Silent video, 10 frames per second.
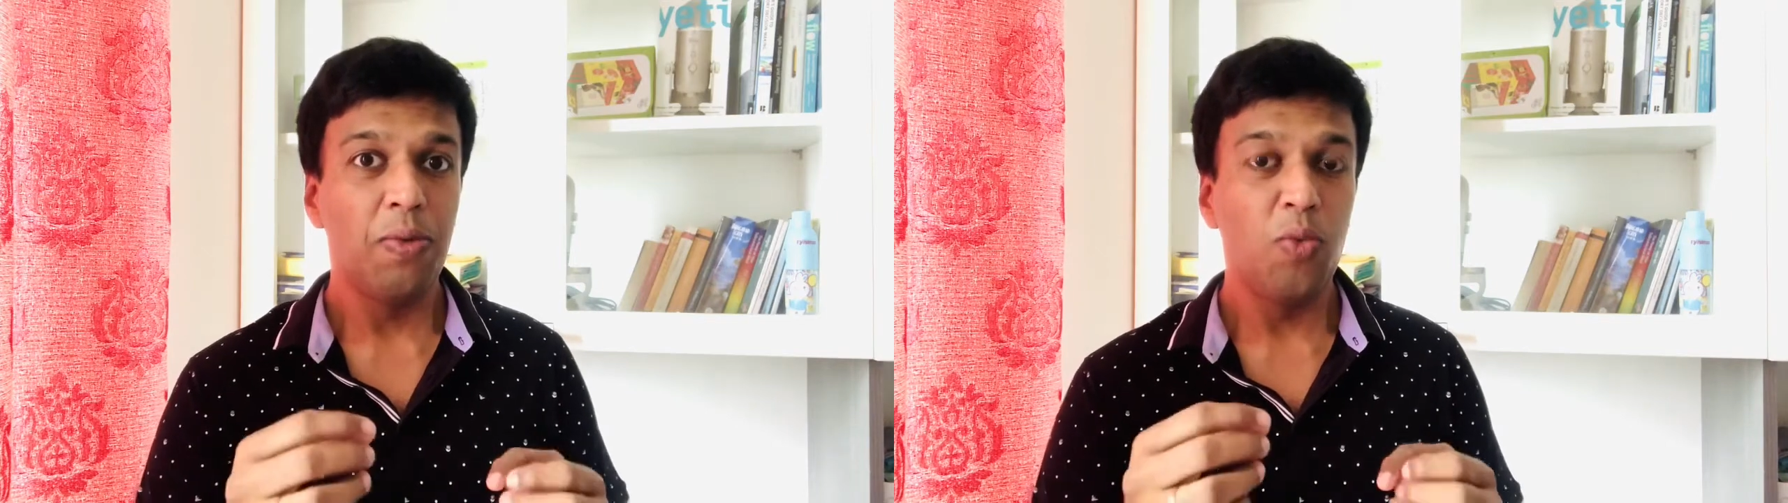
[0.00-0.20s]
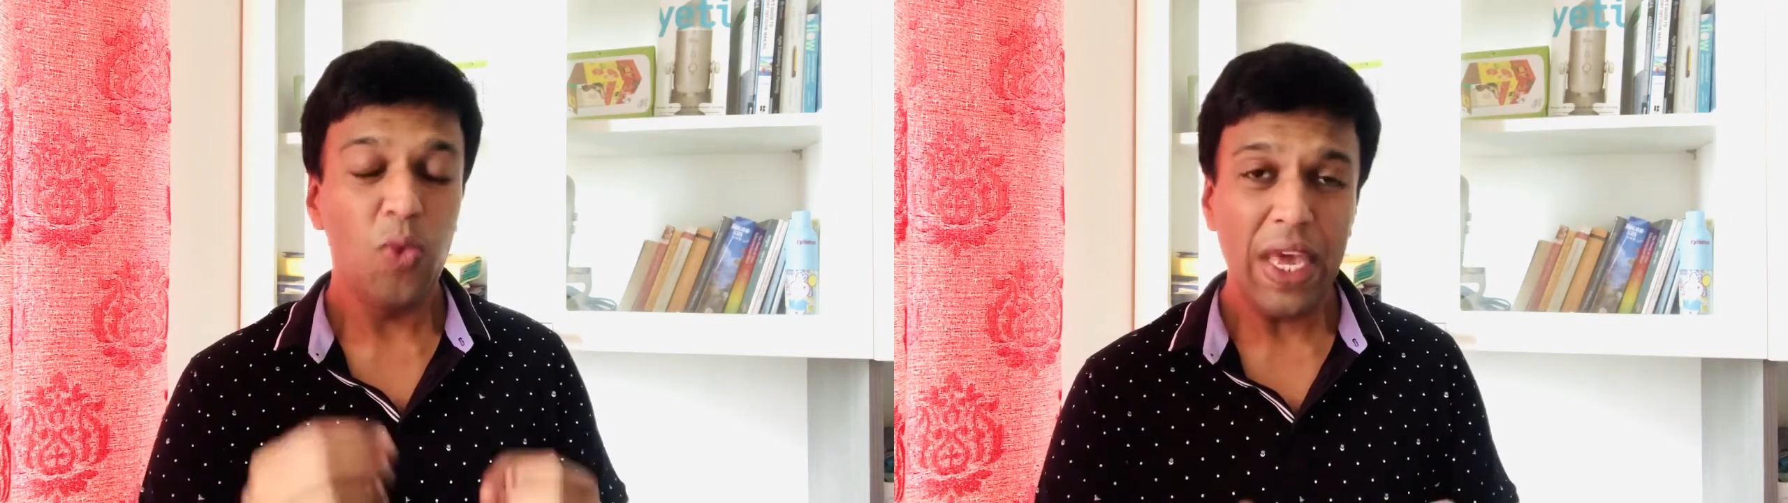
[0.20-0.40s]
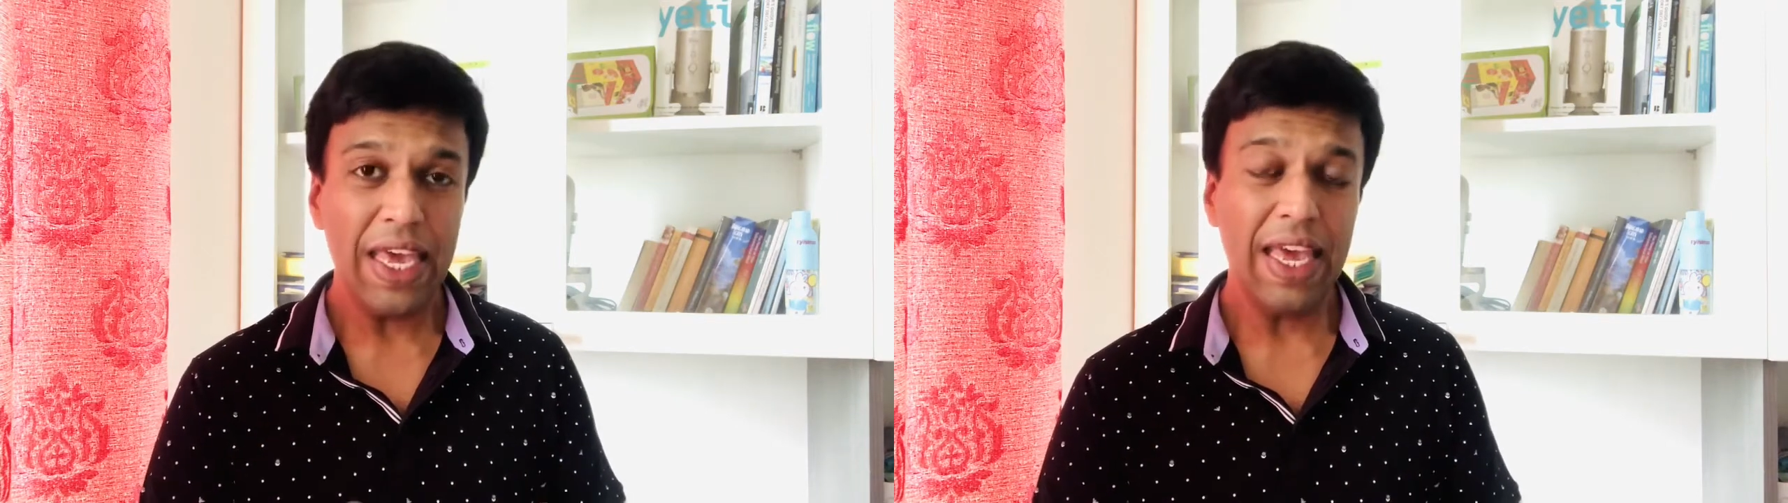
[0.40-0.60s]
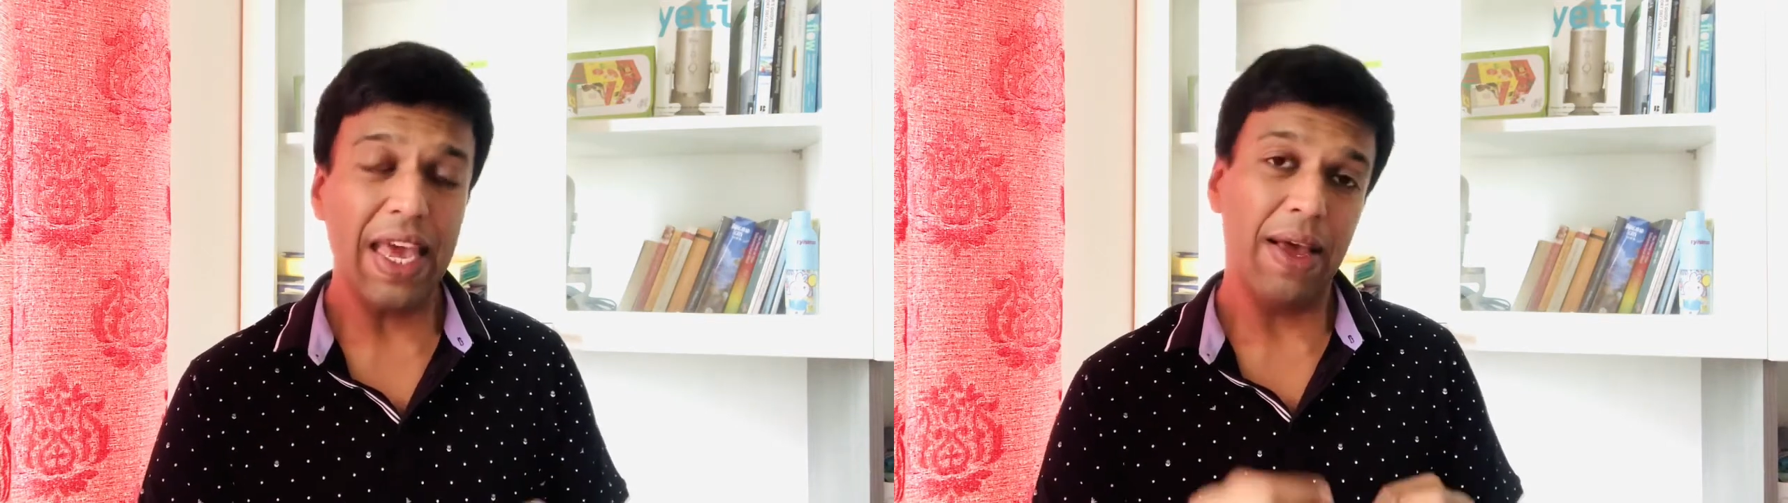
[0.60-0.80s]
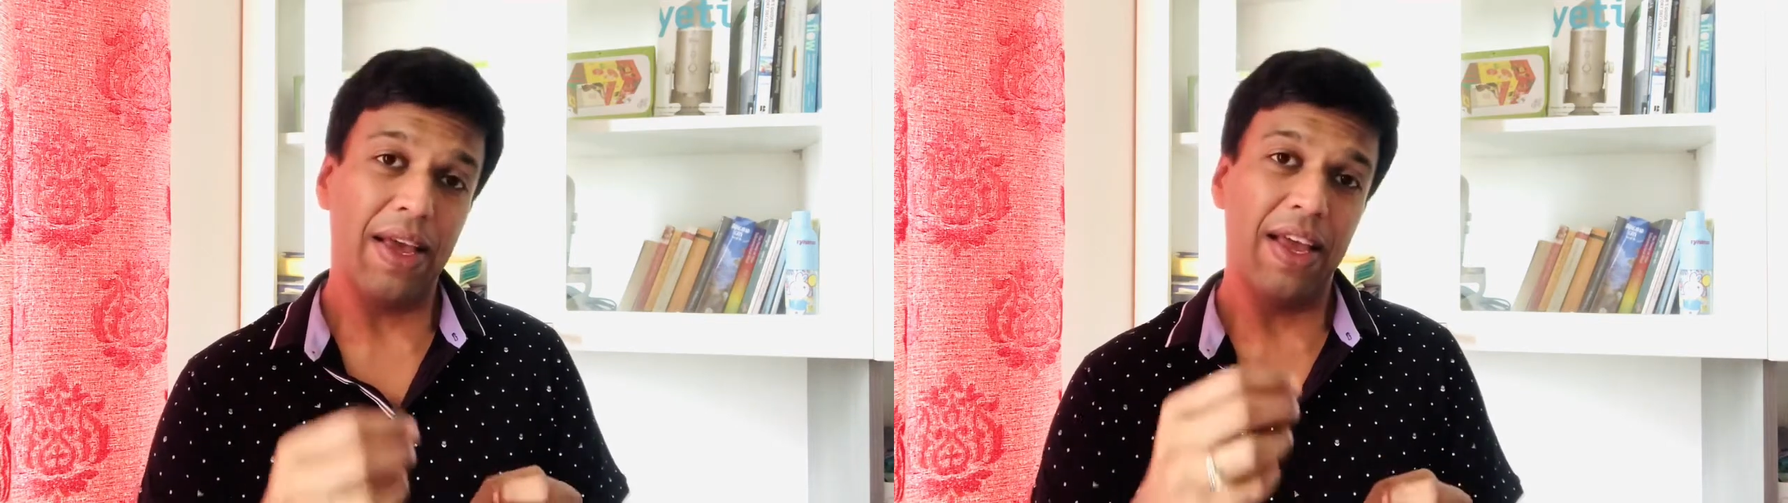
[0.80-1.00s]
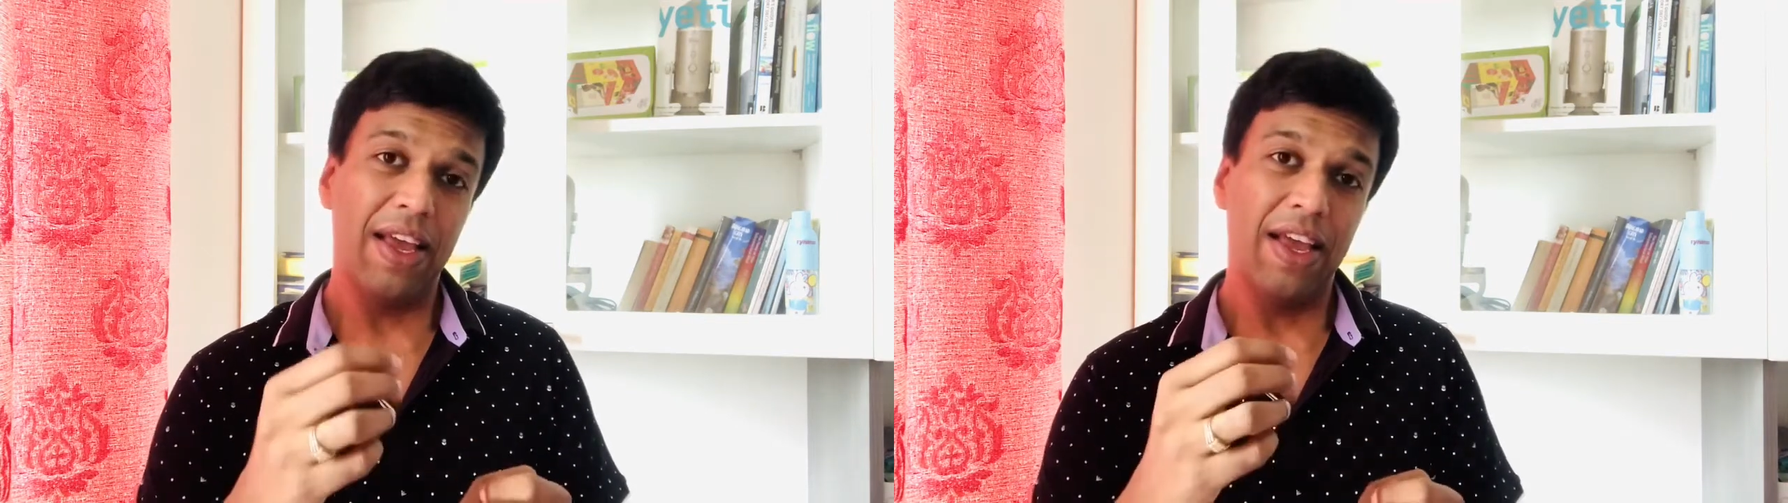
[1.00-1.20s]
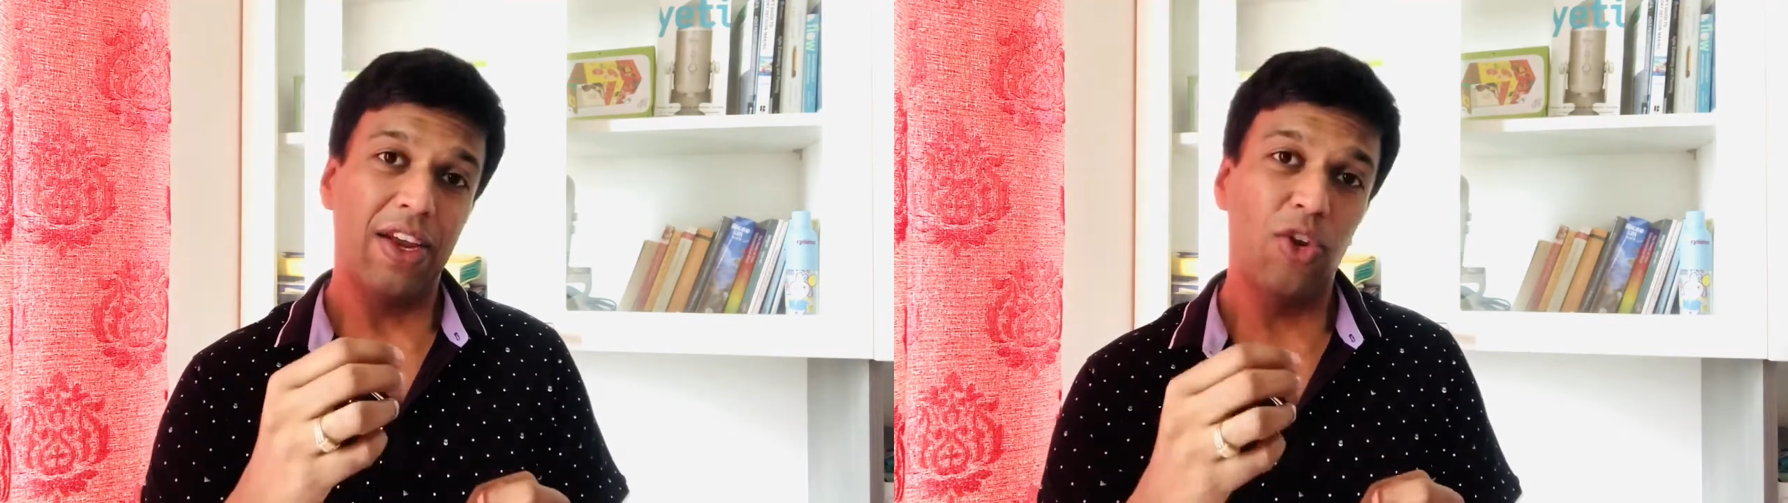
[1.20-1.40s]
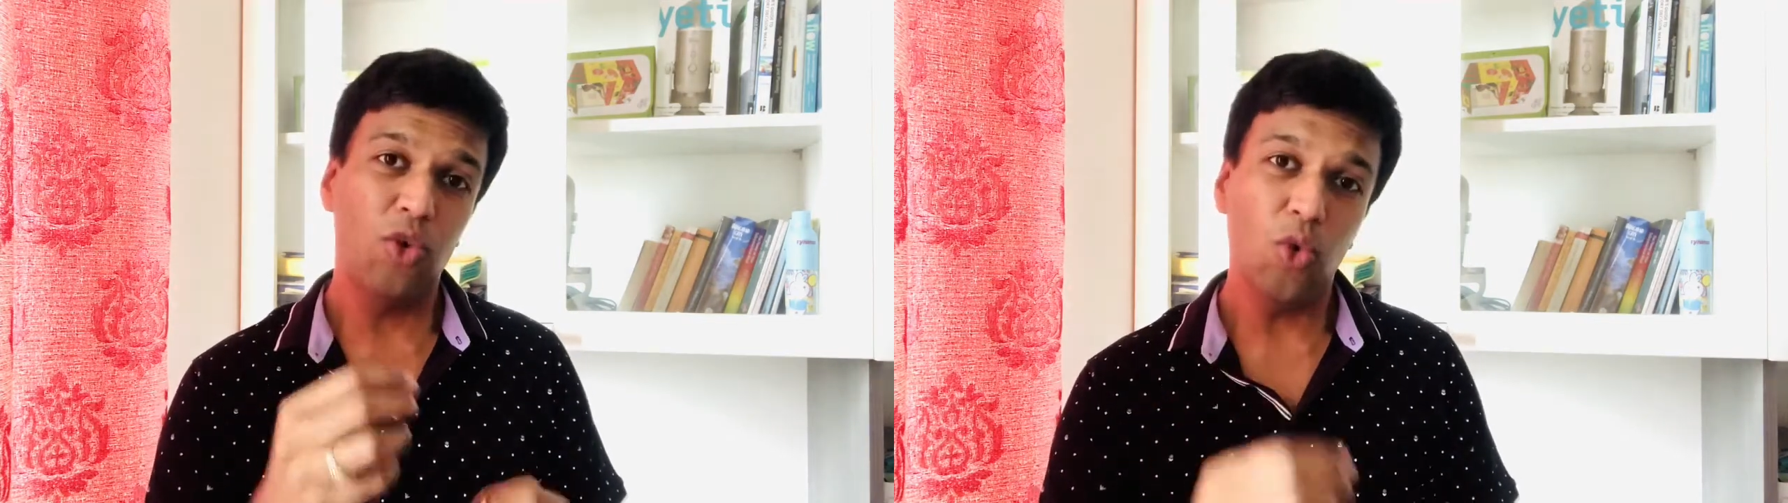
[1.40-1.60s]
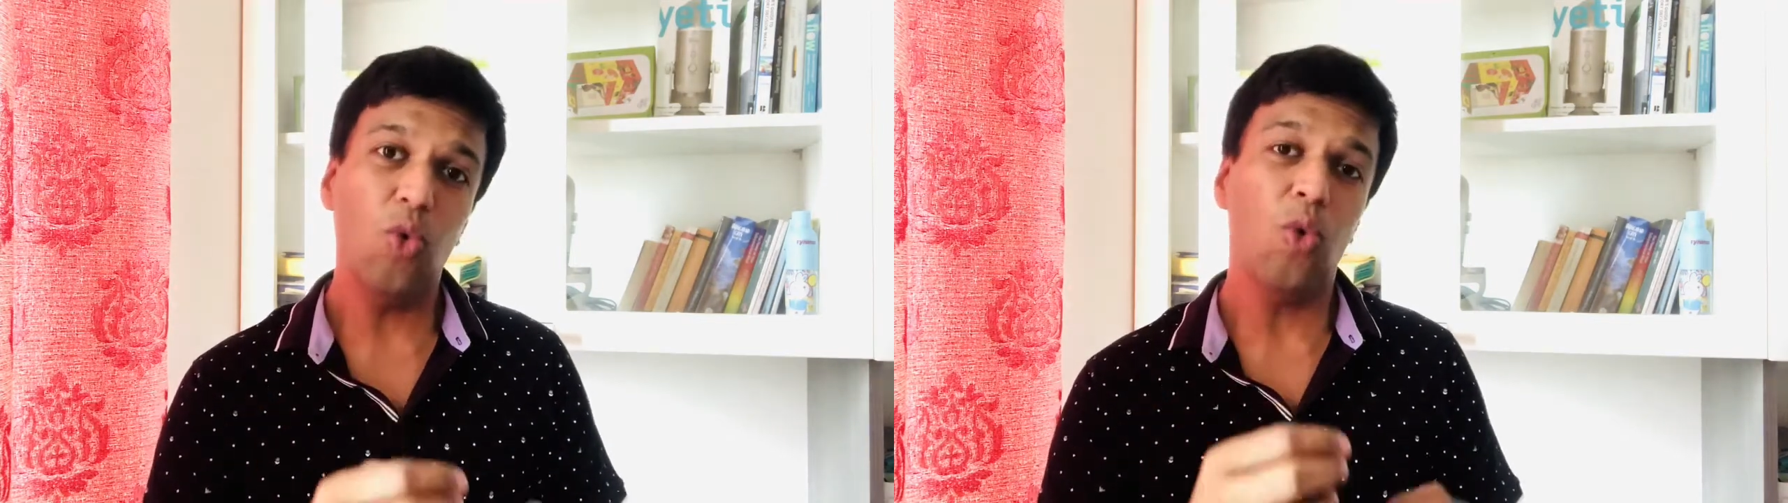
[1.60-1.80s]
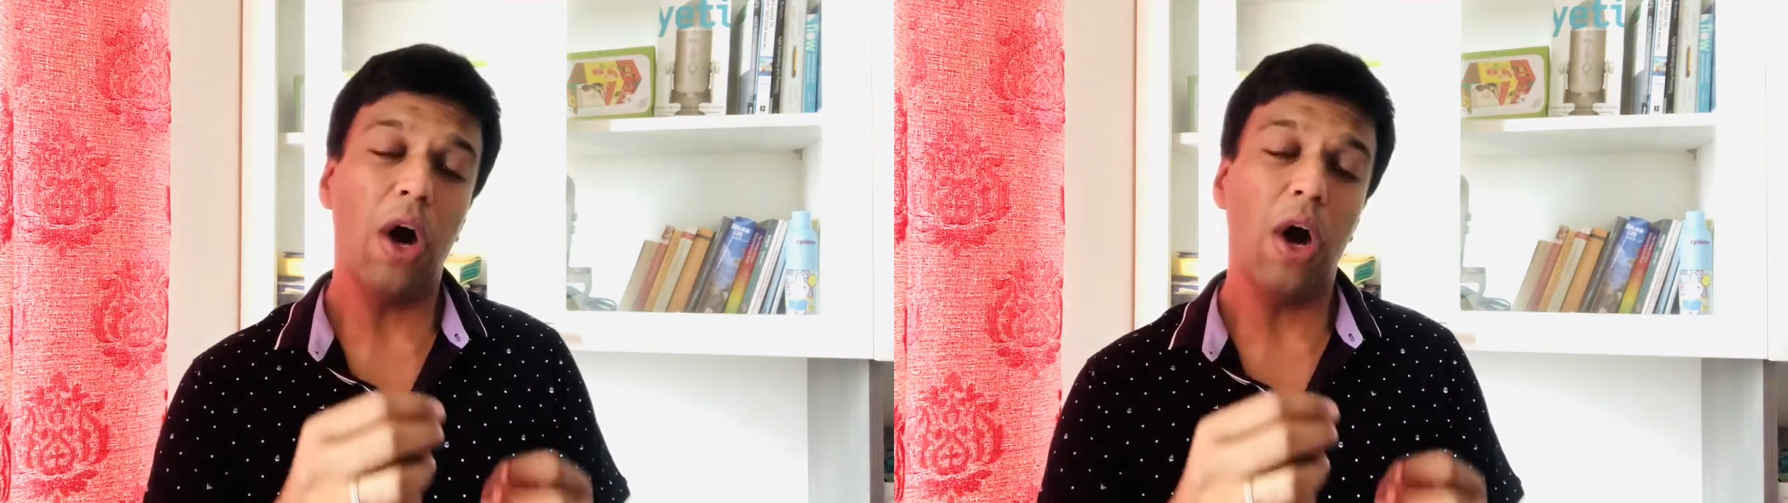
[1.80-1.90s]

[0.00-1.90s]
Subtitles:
We do